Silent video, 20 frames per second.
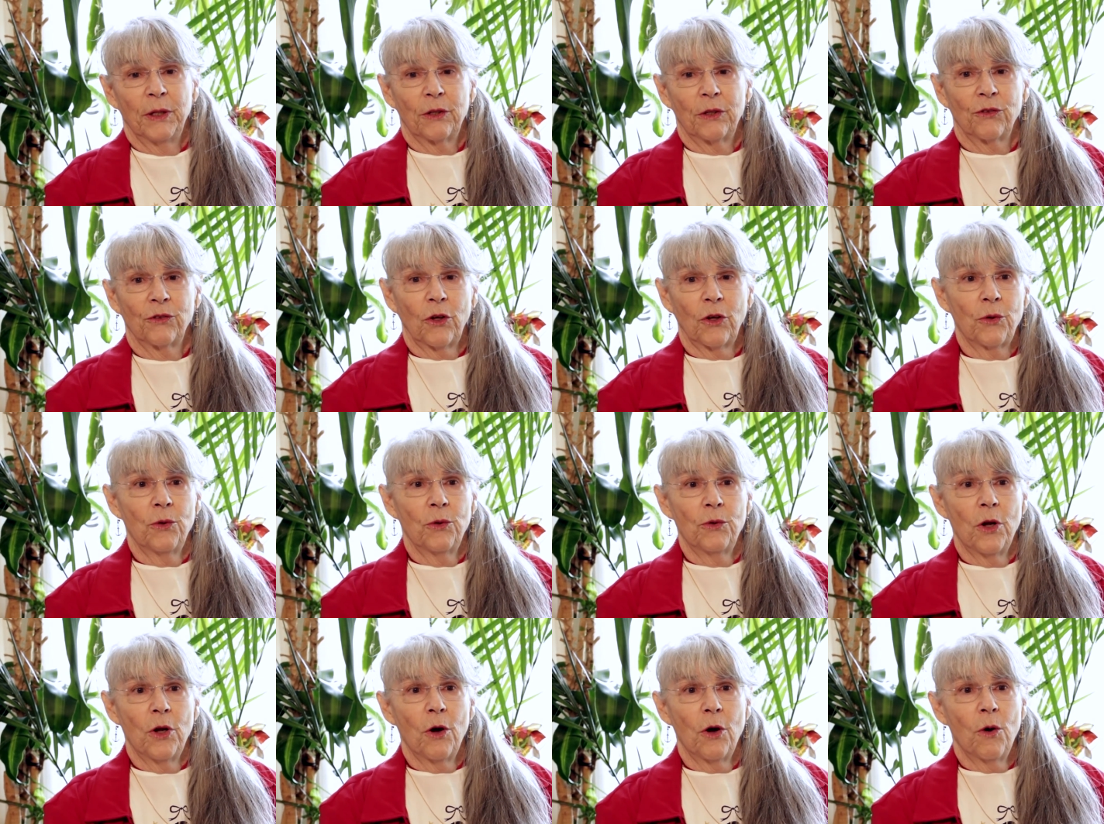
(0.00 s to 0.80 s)
so you
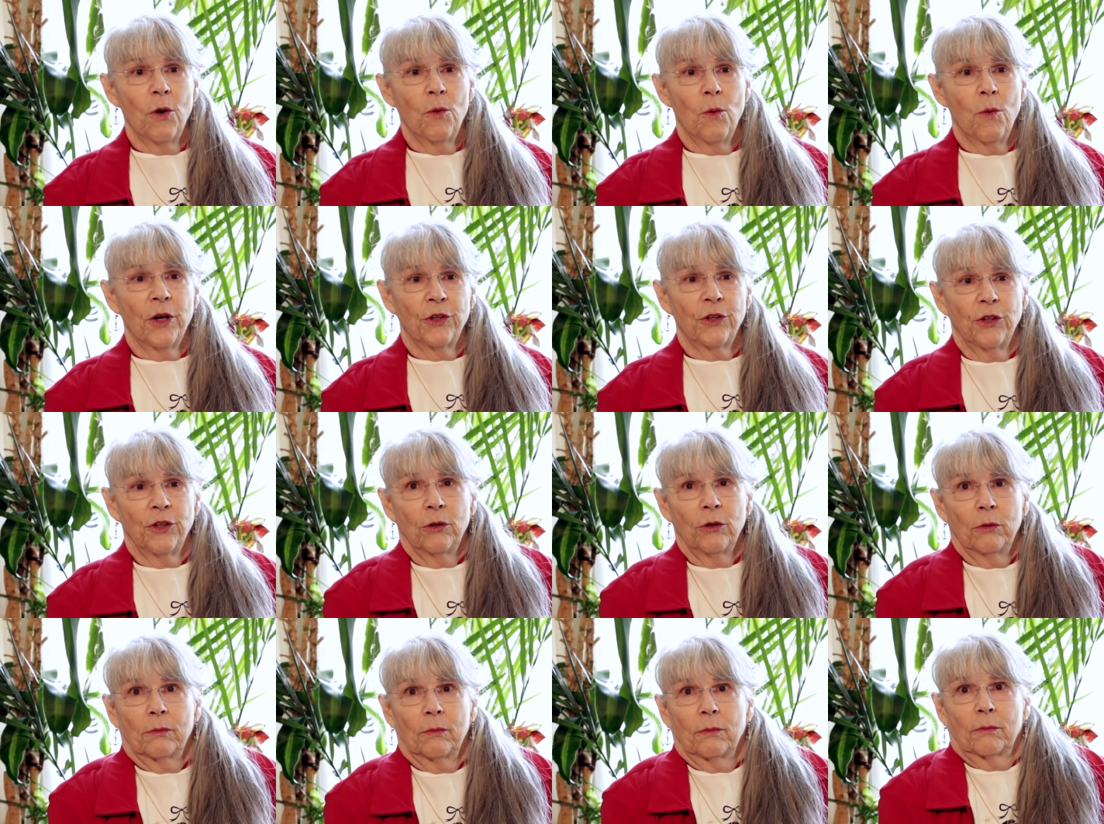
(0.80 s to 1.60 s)
know what
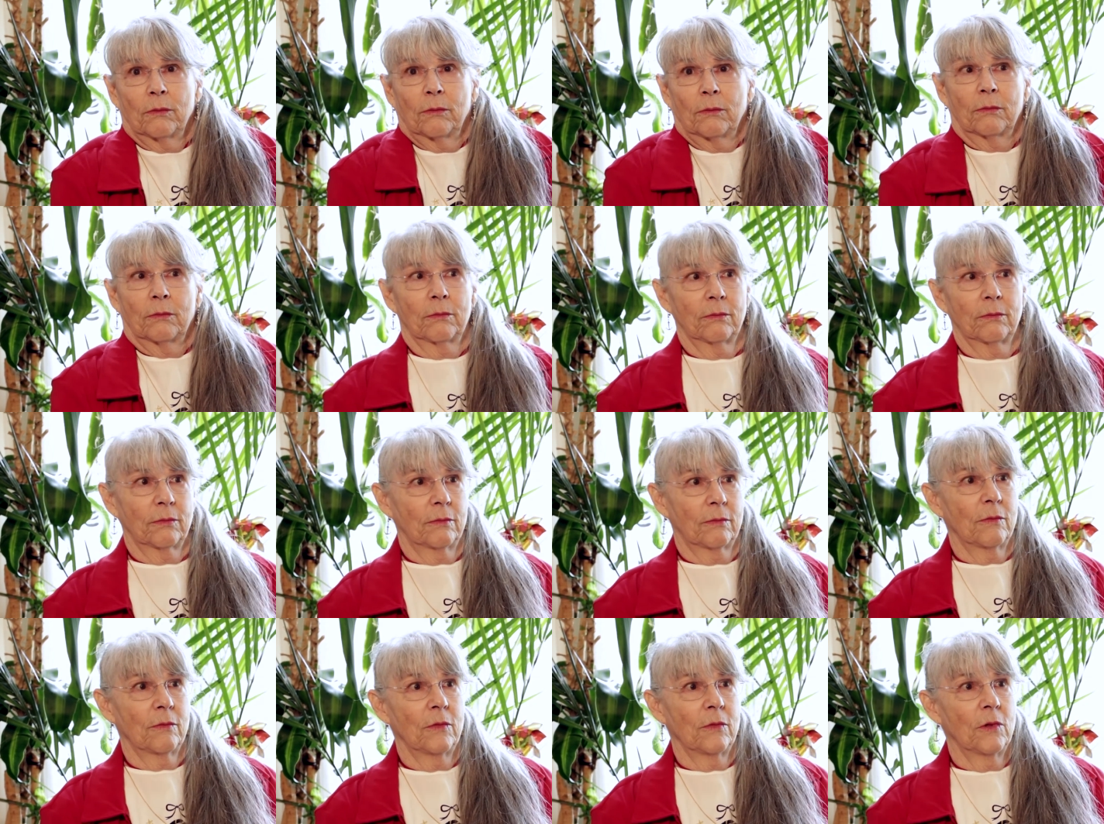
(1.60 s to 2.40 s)
your
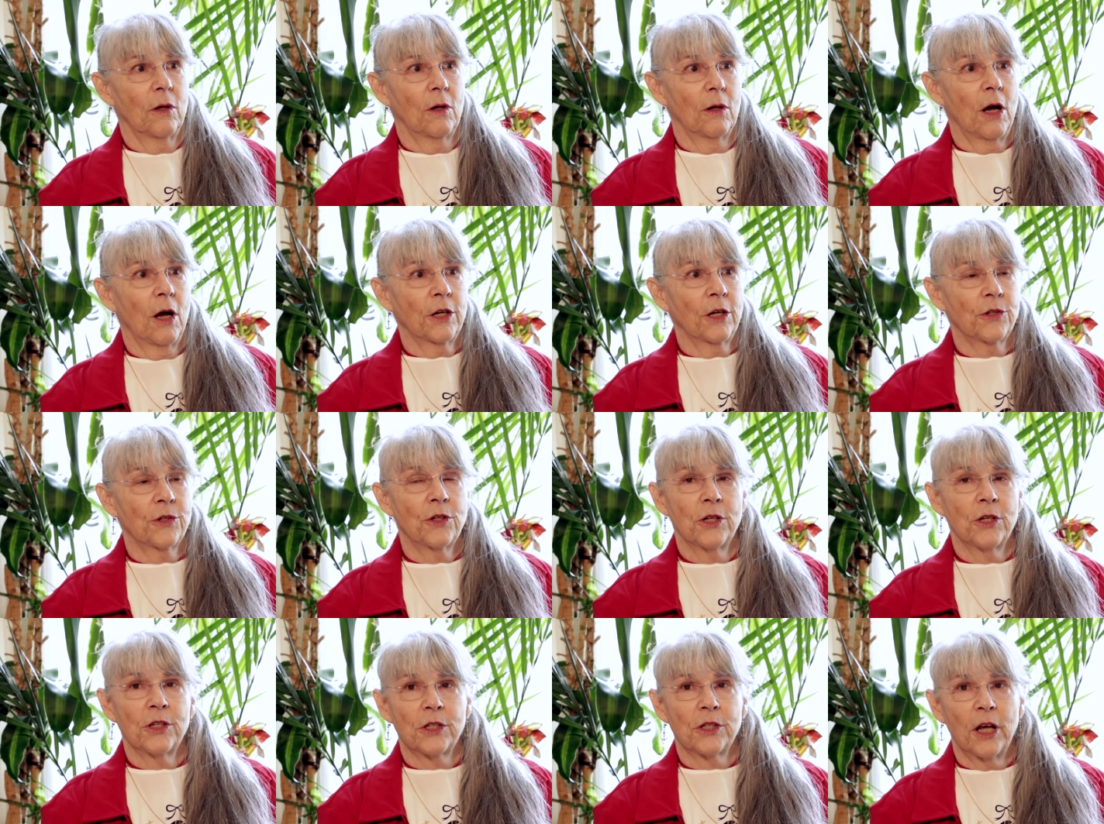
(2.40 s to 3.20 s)

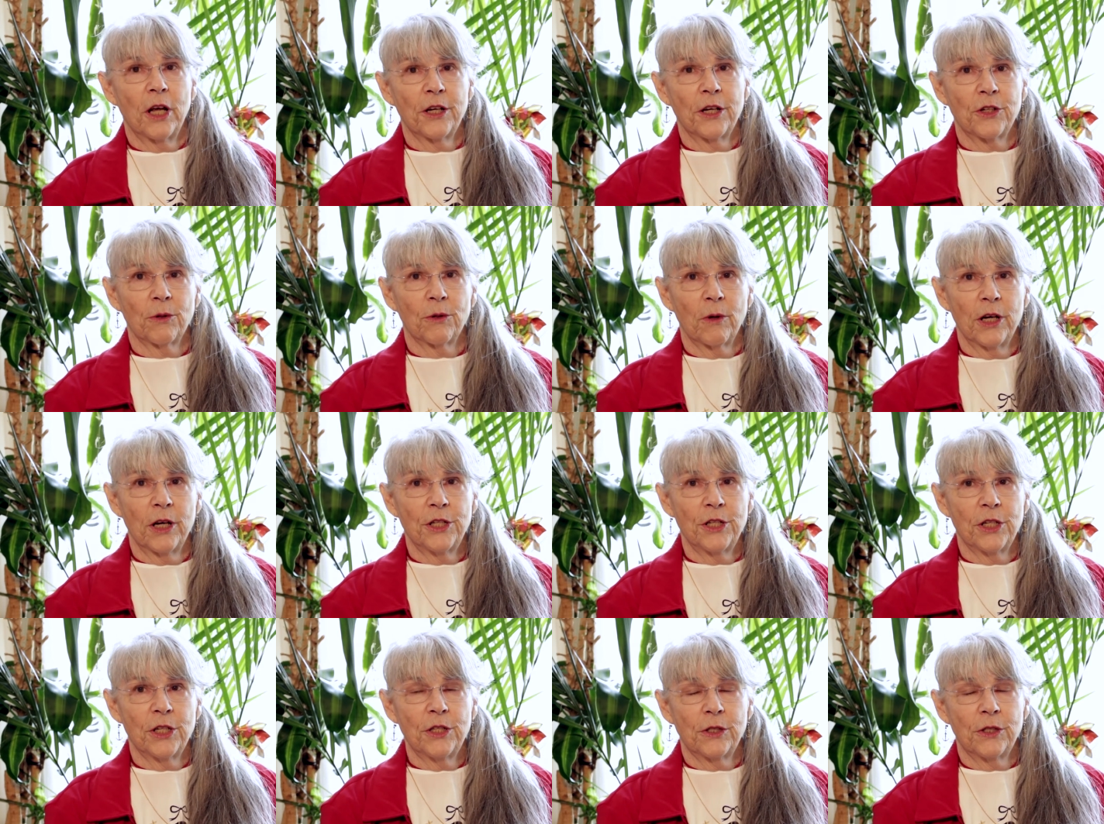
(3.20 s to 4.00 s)
oxygen
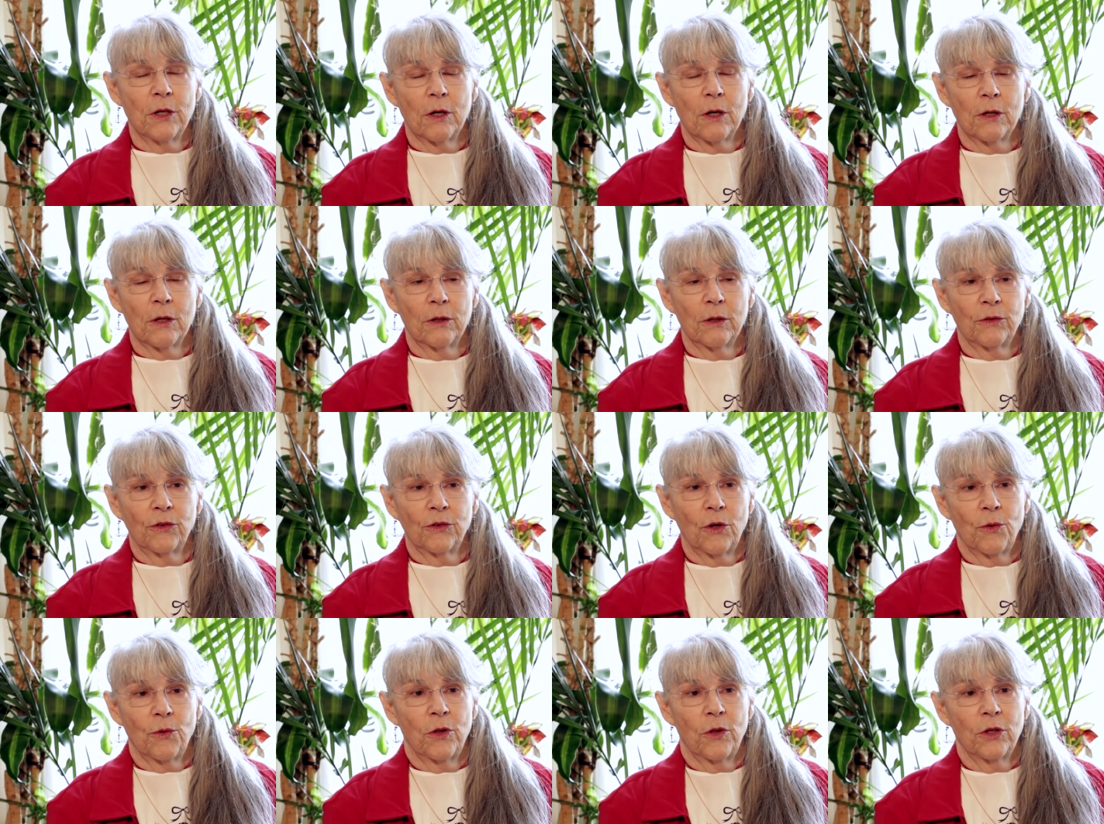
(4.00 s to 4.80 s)
saturations are
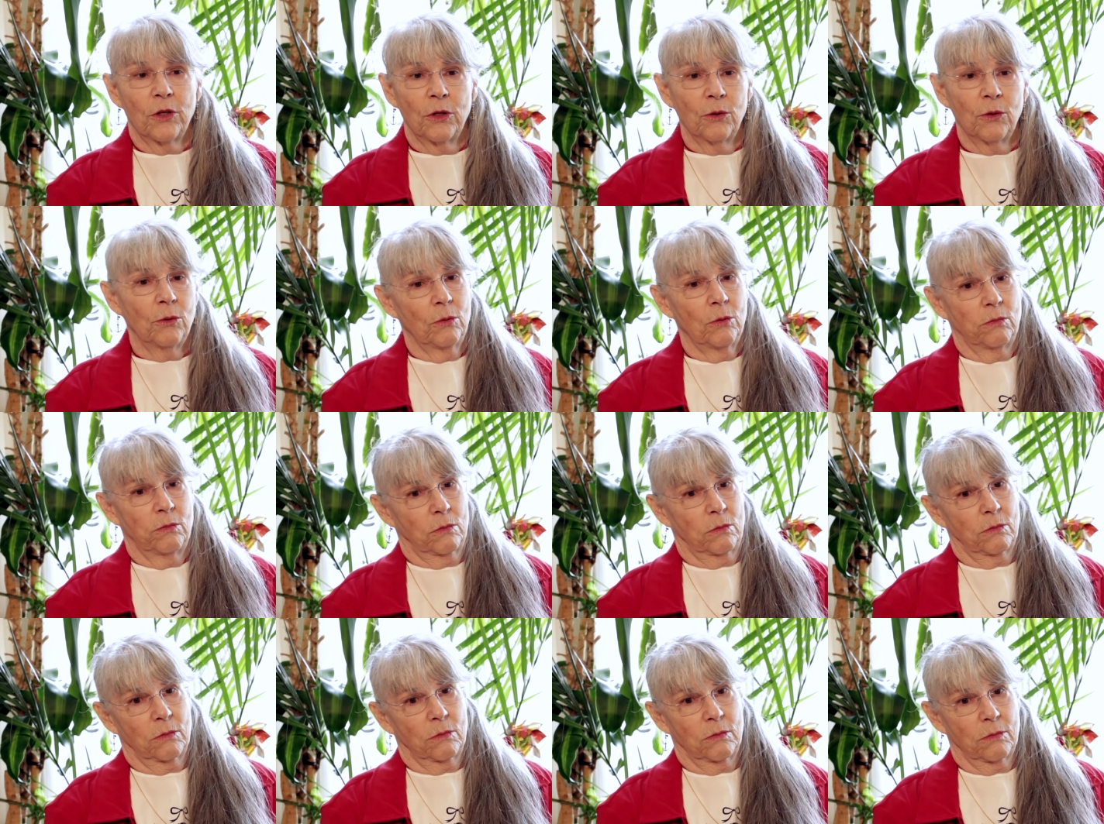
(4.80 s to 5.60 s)
so that you
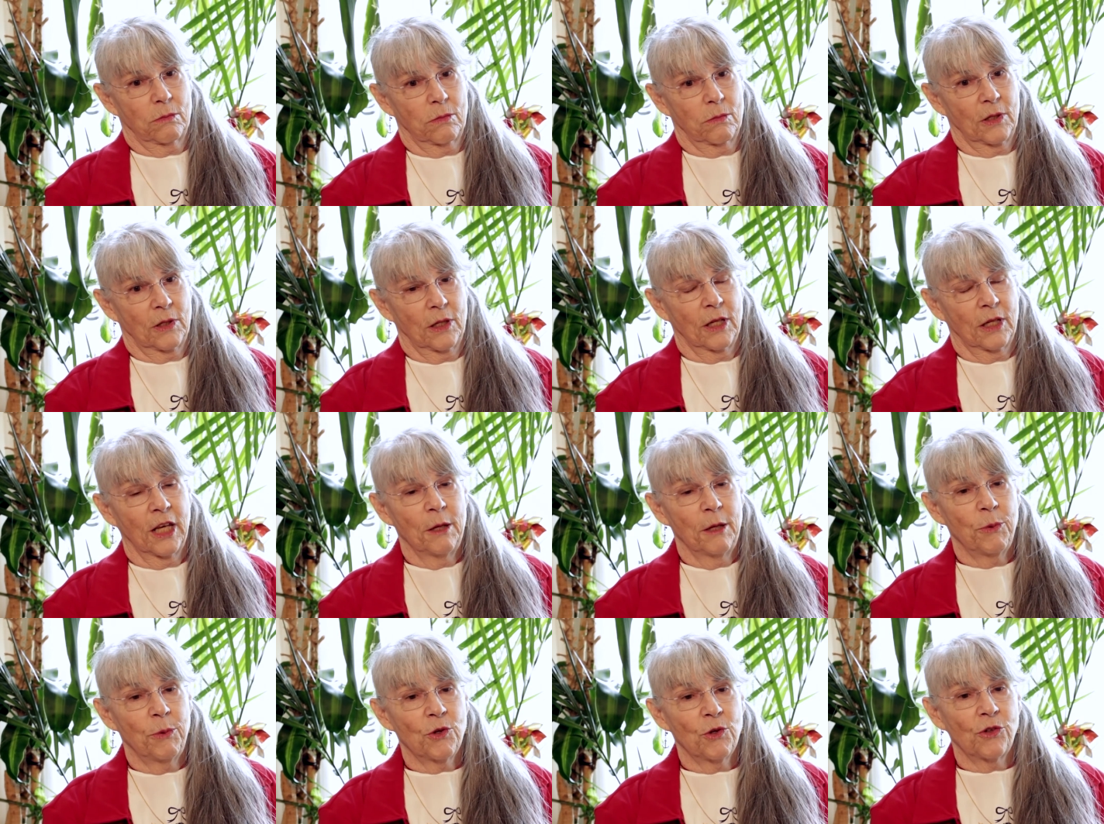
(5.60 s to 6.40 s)

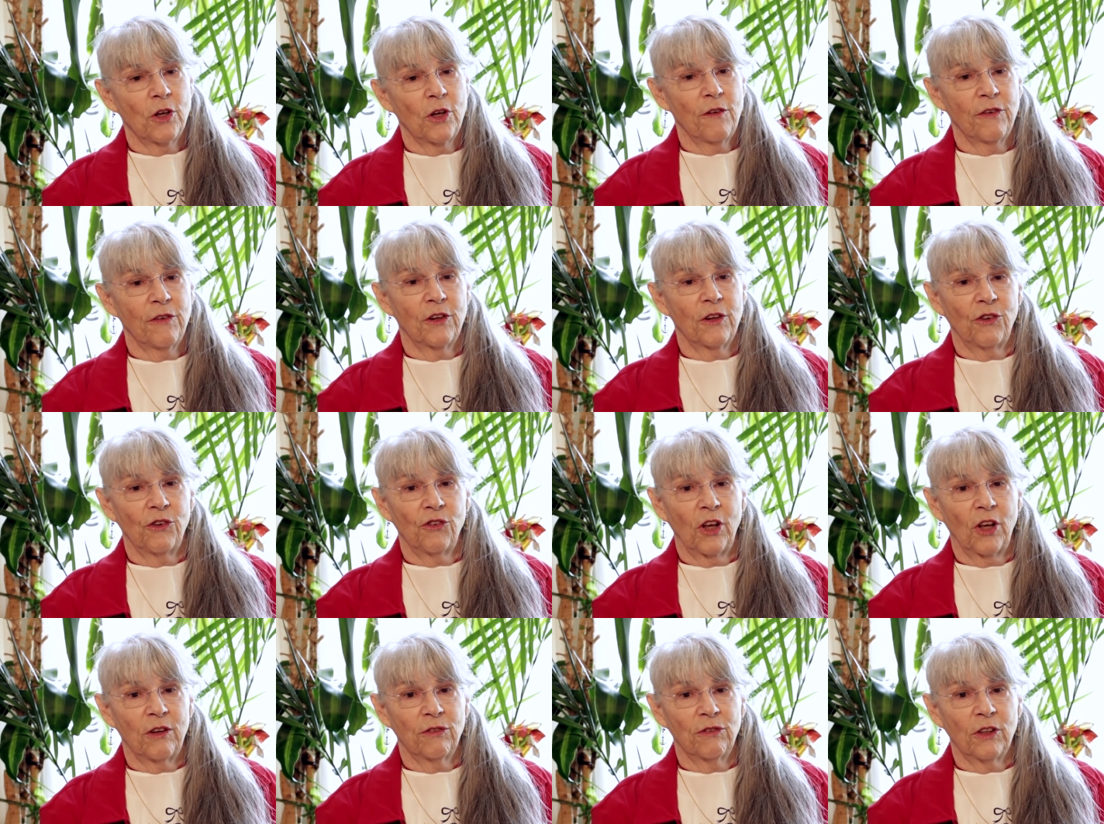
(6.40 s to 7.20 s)
keep yourself at a
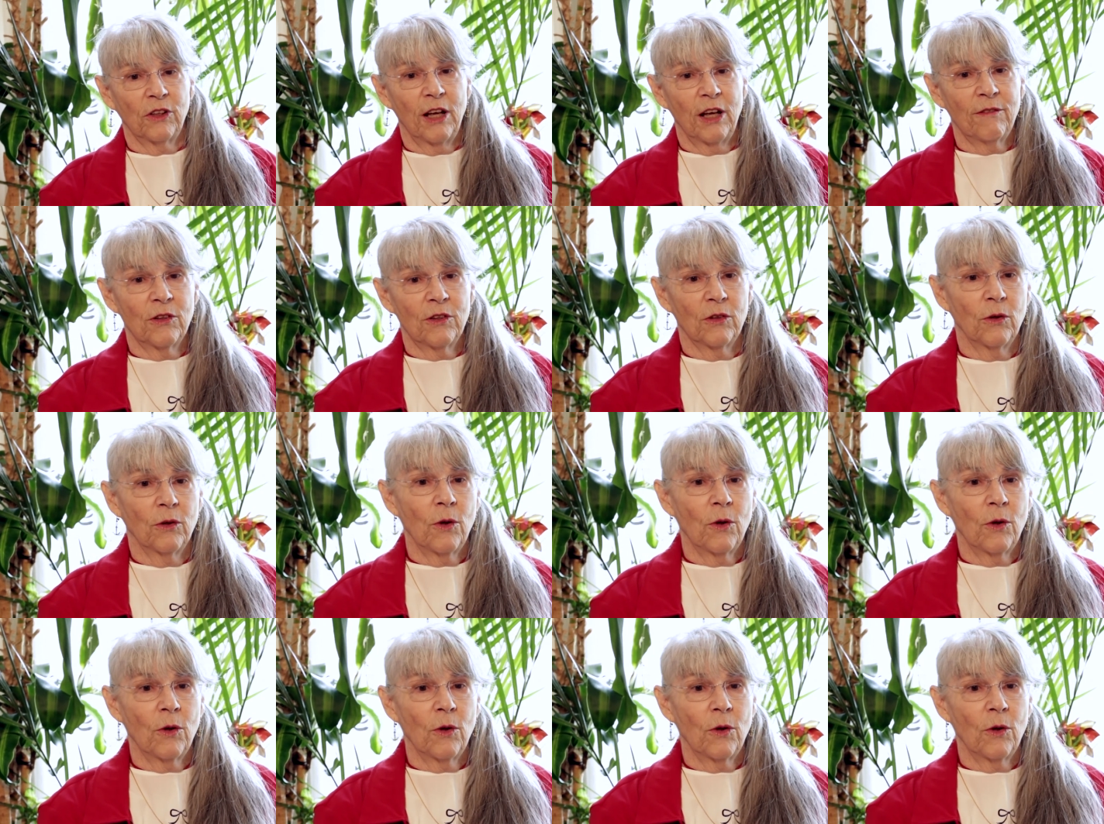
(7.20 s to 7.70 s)
safe level.